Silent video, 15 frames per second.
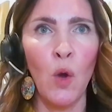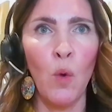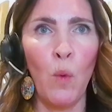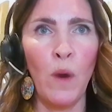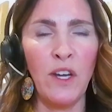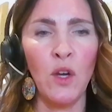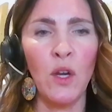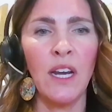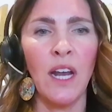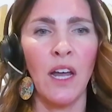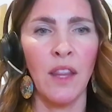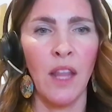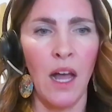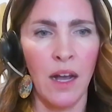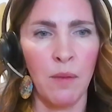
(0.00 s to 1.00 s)
when you can
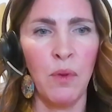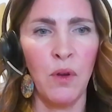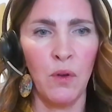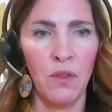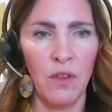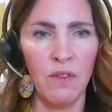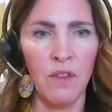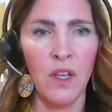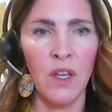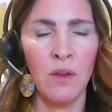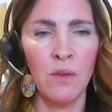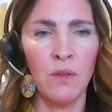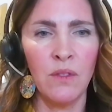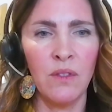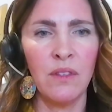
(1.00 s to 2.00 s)
unlock both of
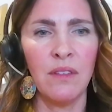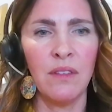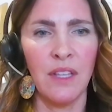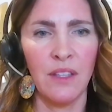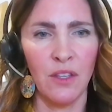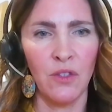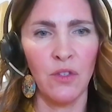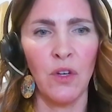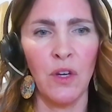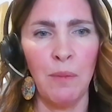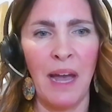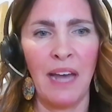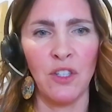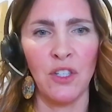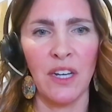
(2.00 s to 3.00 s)
those that the true
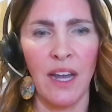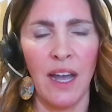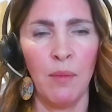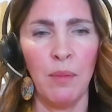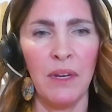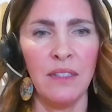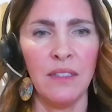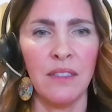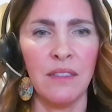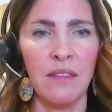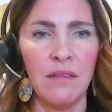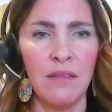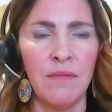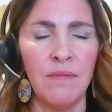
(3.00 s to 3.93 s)
magic happens.